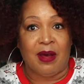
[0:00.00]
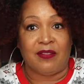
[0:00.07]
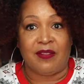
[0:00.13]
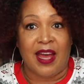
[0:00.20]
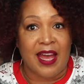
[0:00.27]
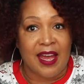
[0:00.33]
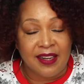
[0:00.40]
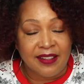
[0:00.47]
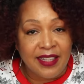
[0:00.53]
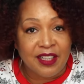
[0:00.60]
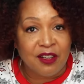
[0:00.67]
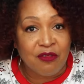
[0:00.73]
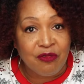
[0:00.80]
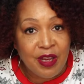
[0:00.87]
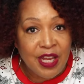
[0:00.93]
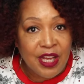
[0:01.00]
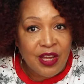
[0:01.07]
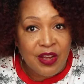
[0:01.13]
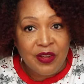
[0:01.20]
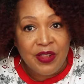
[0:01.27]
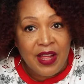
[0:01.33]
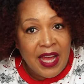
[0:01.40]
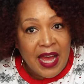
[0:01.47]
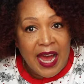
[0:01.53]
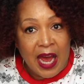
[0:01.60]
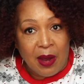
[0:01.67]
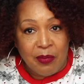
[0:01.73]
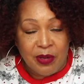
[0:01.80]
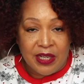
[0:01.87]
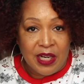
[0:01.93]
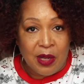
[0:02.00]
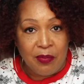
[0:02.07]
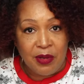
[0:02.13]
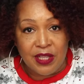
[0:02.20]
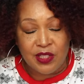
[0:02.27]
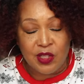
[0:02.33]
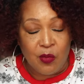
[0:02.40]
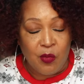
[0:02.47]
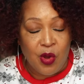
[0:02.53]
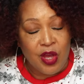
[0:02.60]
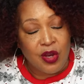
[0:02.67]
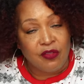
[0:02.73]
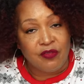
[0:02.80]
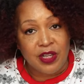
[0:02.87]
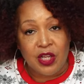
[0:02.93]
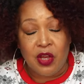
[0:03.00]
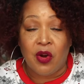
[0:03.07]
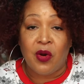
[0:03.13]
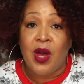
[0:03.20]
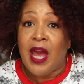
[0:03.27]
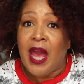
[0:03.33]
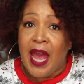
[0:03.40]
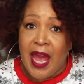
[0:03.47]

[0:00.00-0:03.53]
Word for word: I did a reel, I put it up here somewhere, a video.